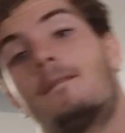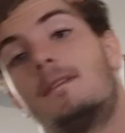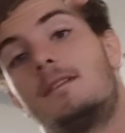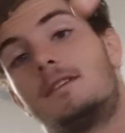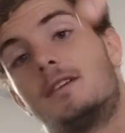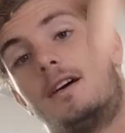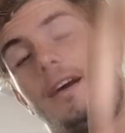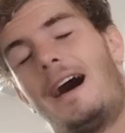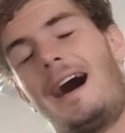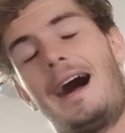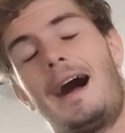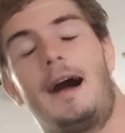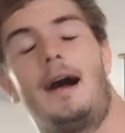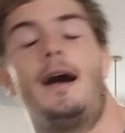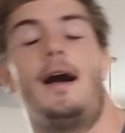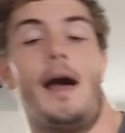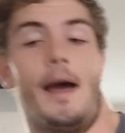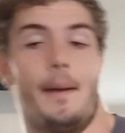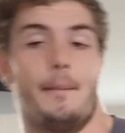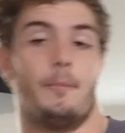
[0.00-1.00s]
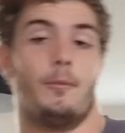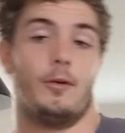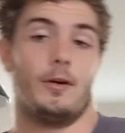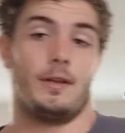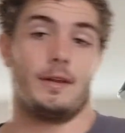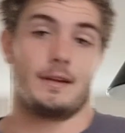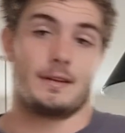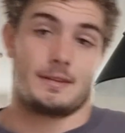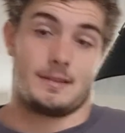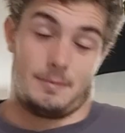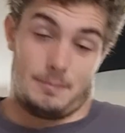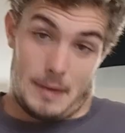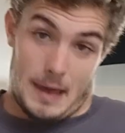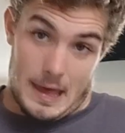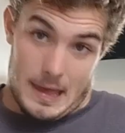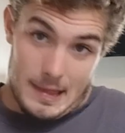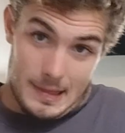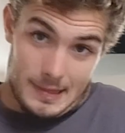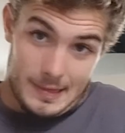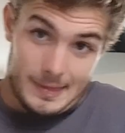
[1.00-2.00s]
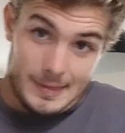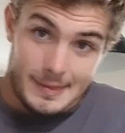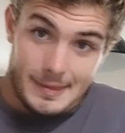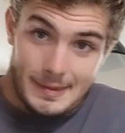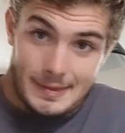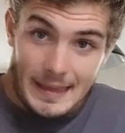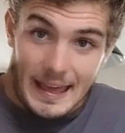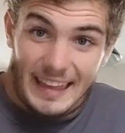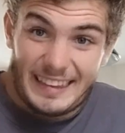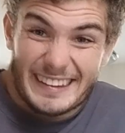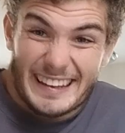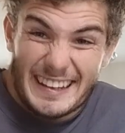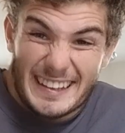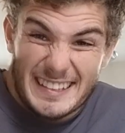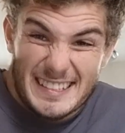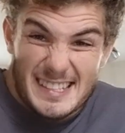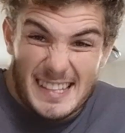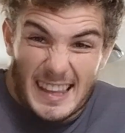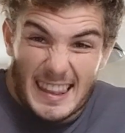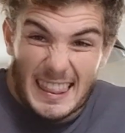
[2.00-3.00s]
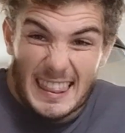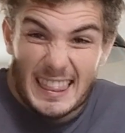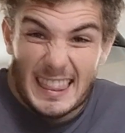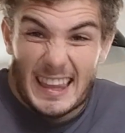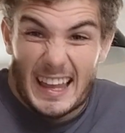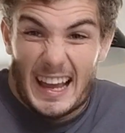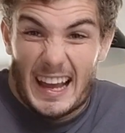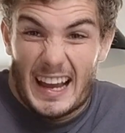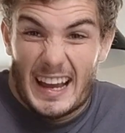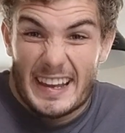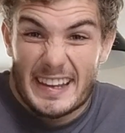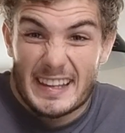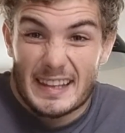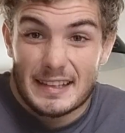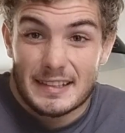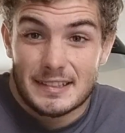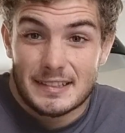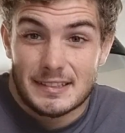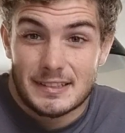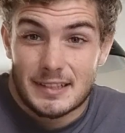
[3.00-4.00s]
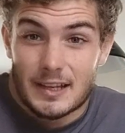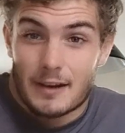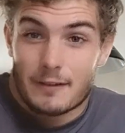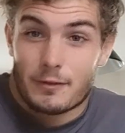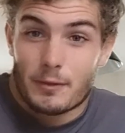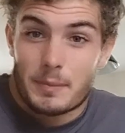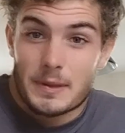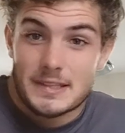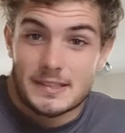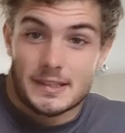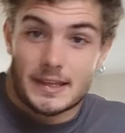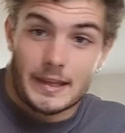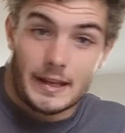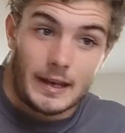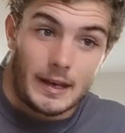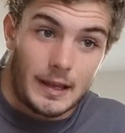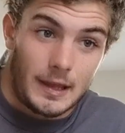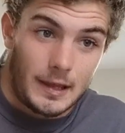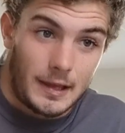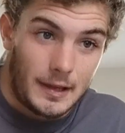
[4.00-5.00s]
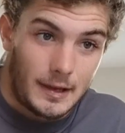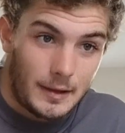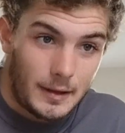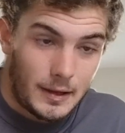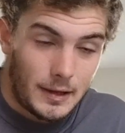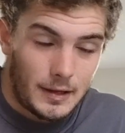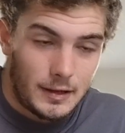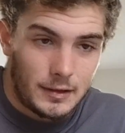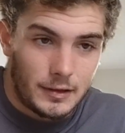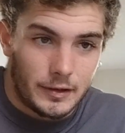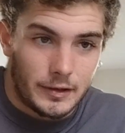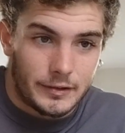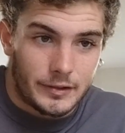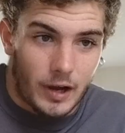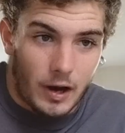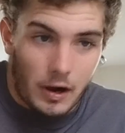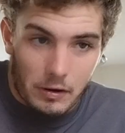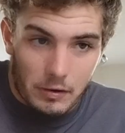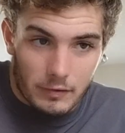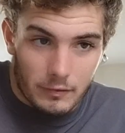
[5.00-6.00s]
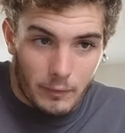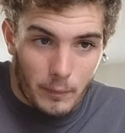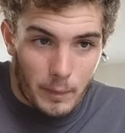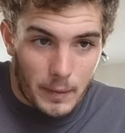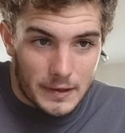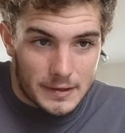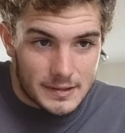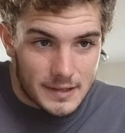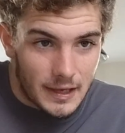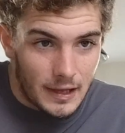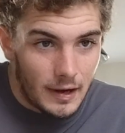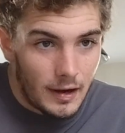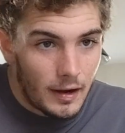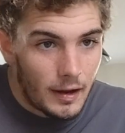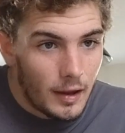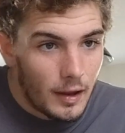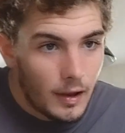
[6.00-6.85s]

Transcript: So I'm willing to bet that lady's a lying son of a biscuit, or daughter of a biscuit.